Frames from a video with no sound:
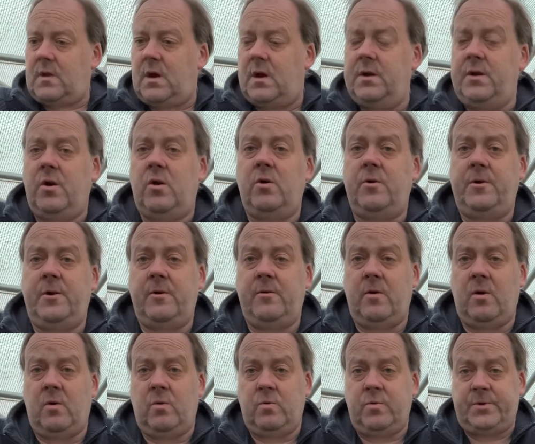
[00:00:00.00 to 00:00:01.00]

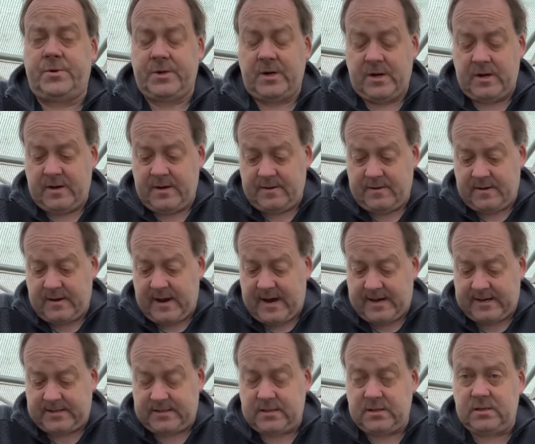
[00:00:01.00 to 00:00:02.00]
9-year-old
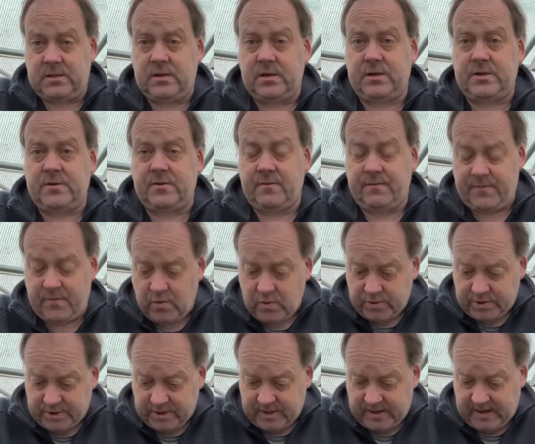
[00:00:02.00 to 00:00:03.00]
lad that's
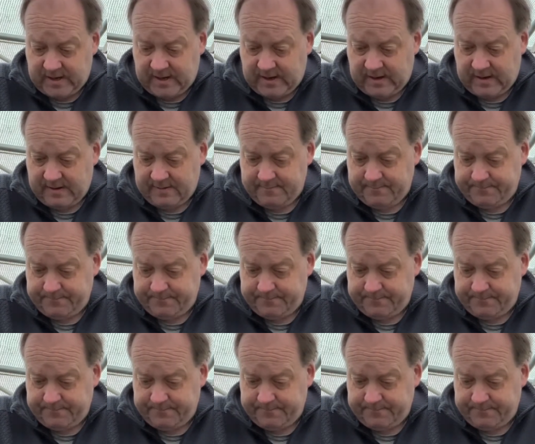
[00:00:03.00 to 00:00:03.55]
unfortunately